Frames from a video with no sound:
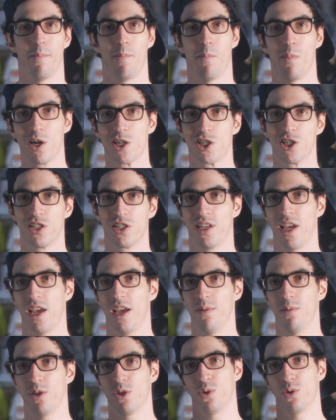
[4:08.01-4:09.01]
much the
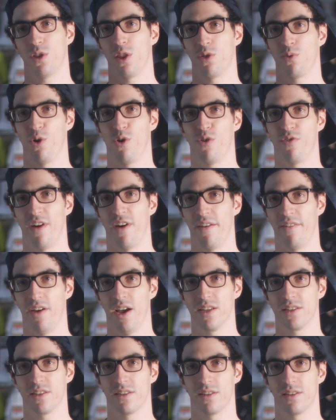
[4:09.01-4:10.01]
same as with the
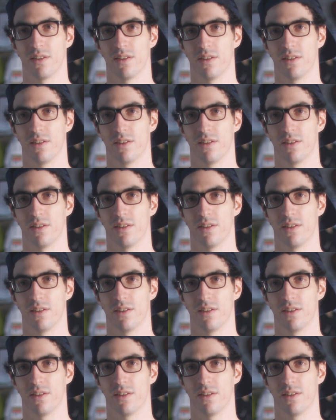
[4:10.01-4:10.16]
305S.